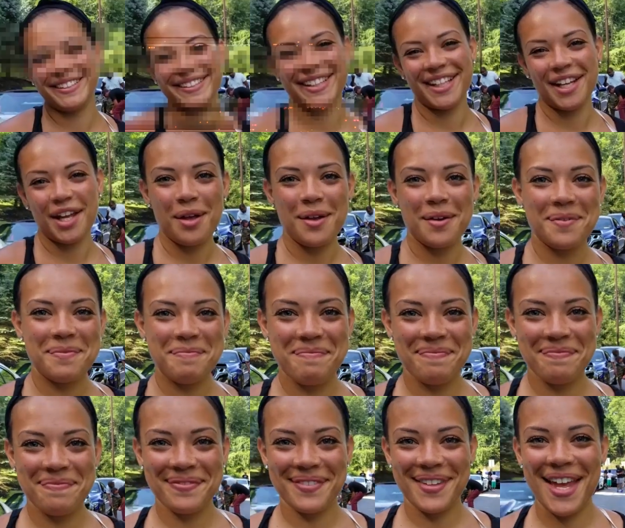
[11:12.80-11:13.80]
Casey was in the
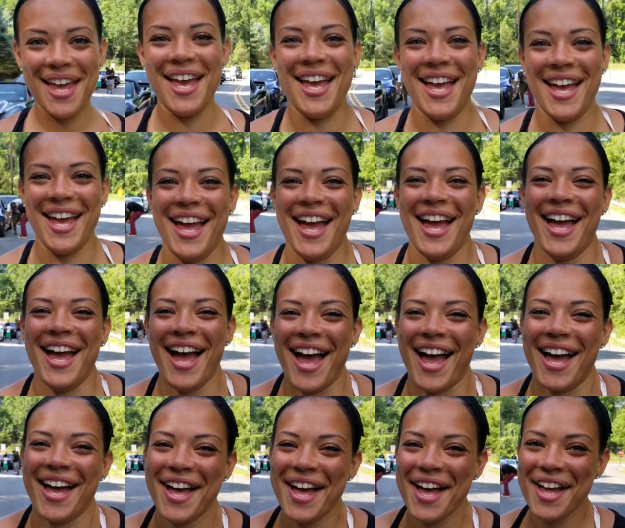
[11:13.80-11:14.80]
car. Tell them
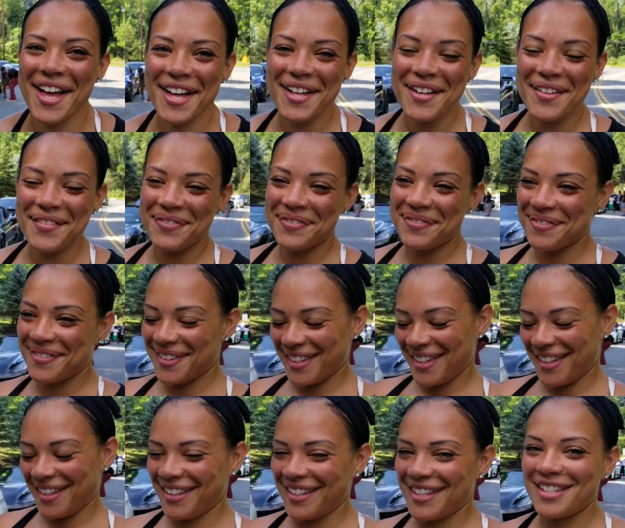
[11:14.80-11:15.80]
what you was doing as we was
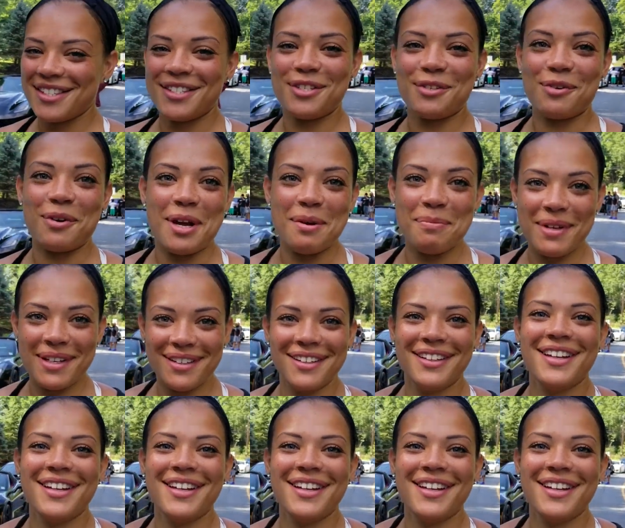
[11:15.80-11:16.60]
driving. Screaming.